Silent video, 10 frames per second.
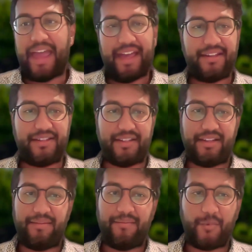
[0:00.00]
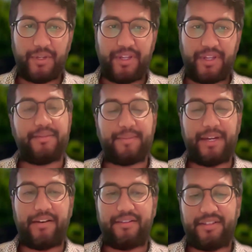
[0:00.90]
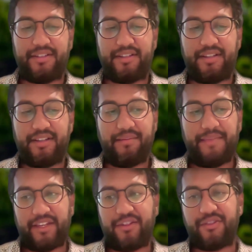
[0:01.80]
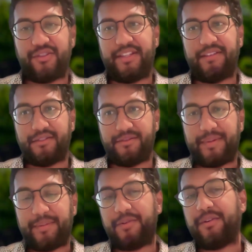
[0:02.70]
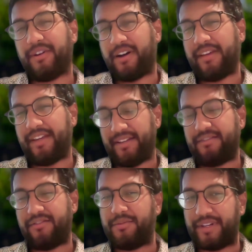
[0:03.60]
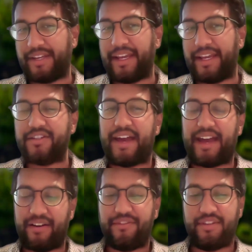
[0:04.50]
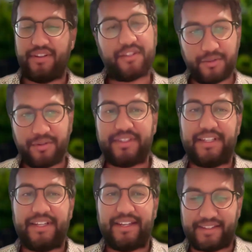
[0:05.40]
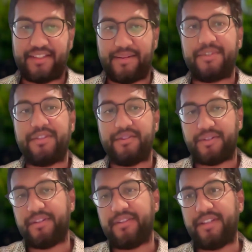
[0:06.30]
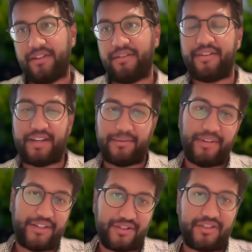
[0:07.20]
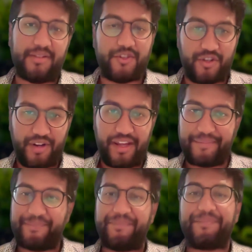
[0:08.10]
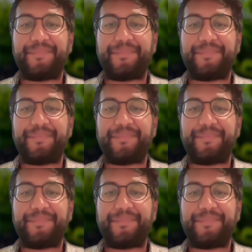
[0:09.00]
And really, it's about making sure that those people who are not yet super engaged have the tools and the next steps to continue on that relationship journey.